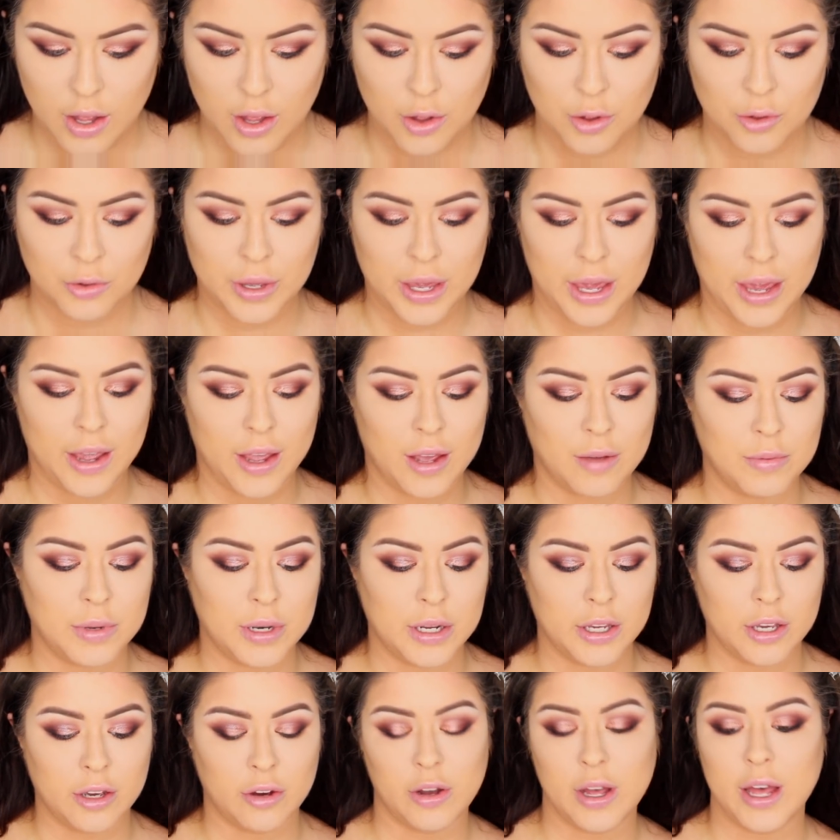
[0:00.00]
Okay, I'm
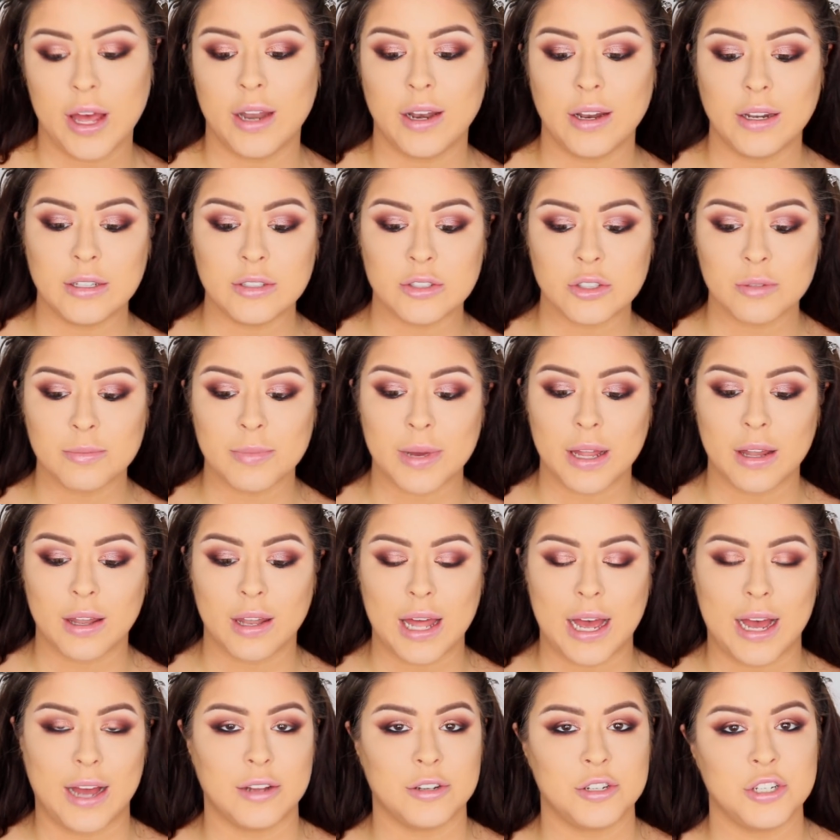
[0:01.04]
gonna go ahead and do my
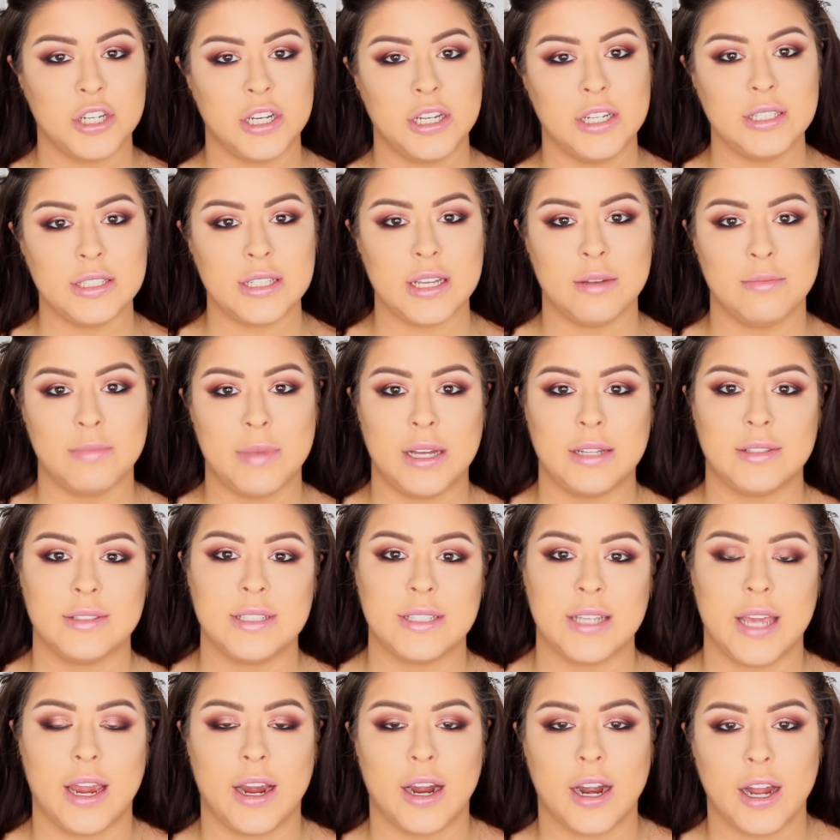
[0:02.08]
lashes and
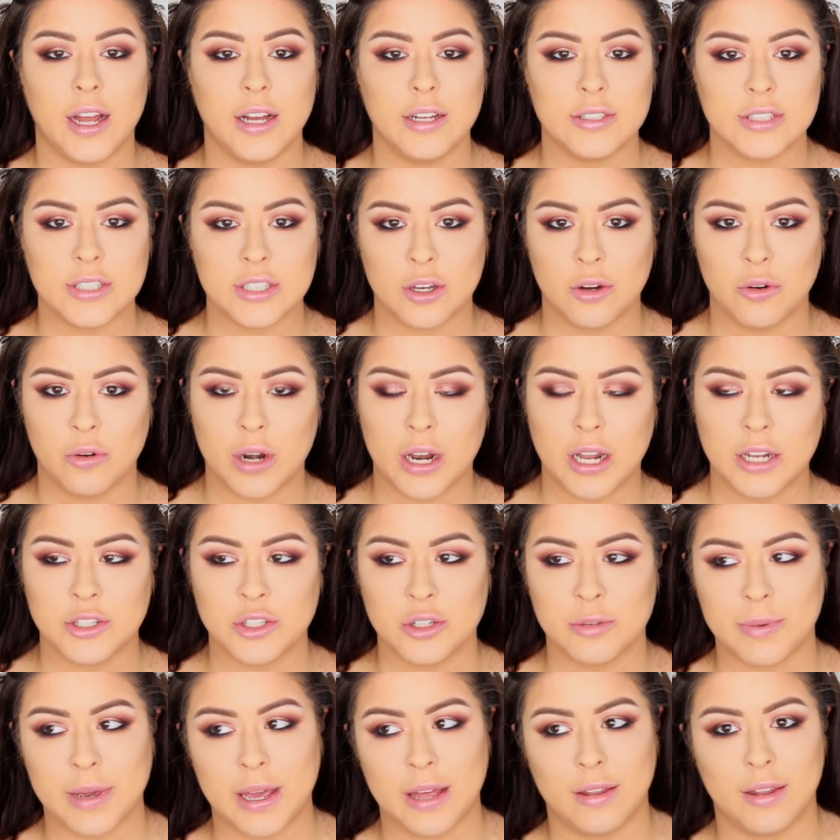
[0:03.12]
mascara. So when I
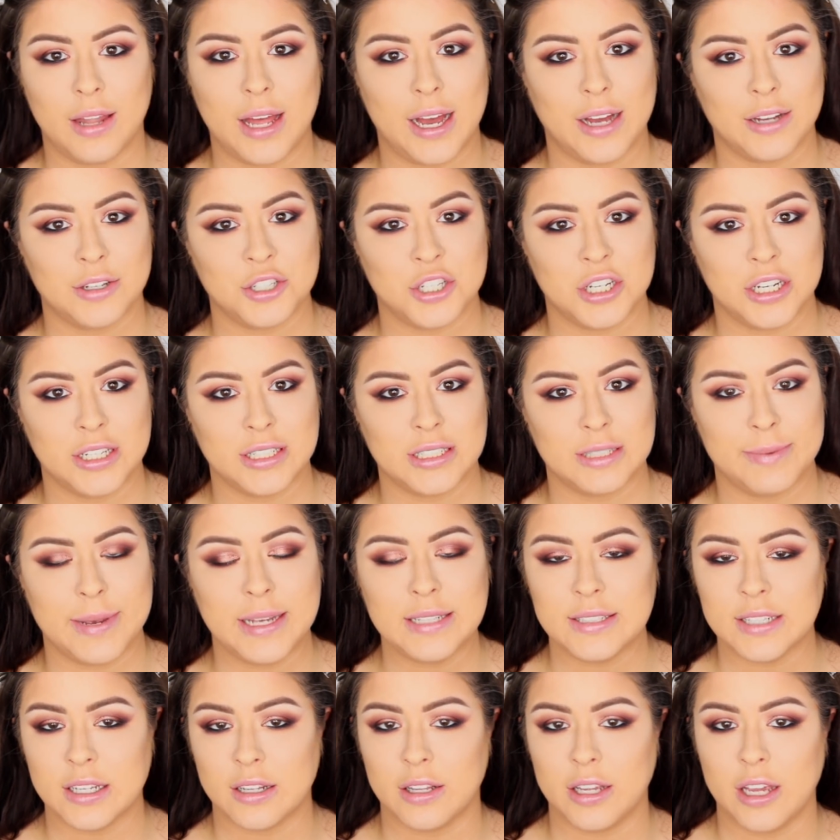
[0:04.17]
do my lashes,
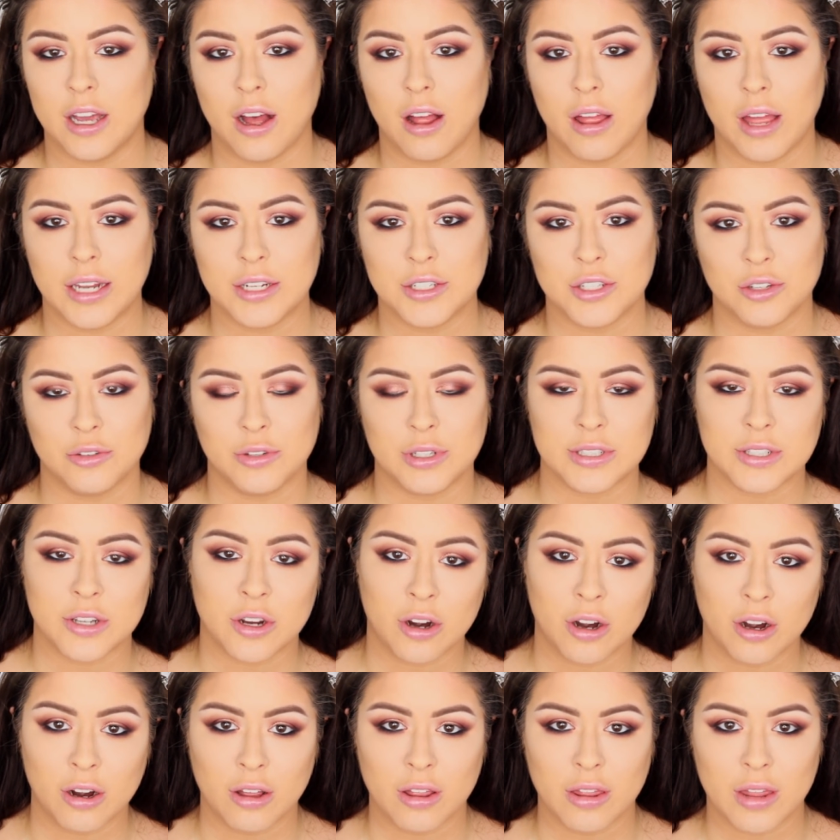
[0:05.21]
basically all I do is
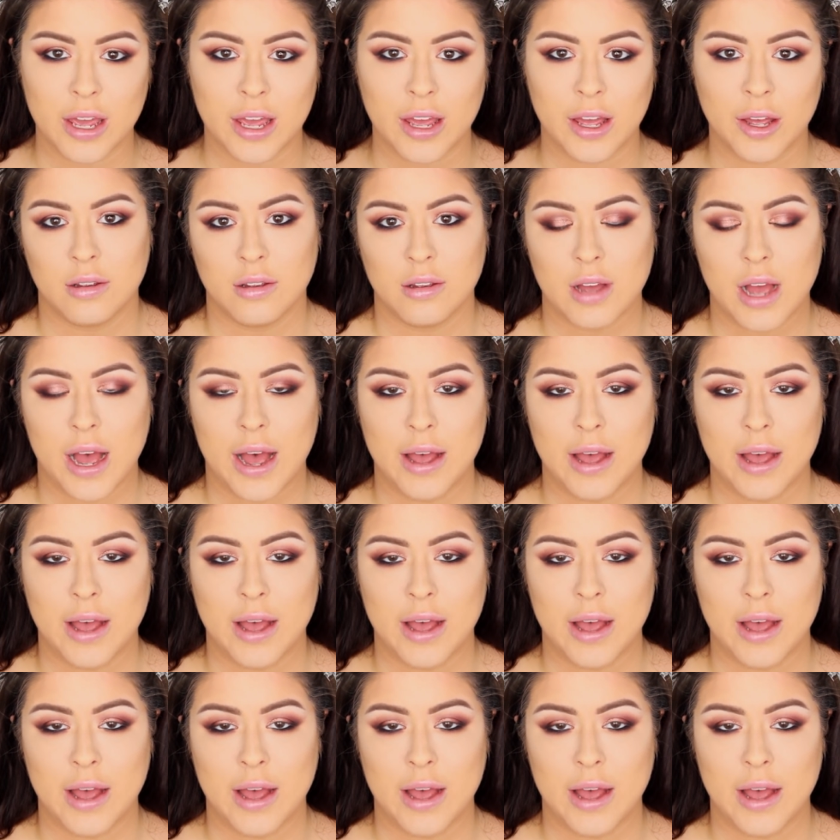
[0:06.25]
curl them.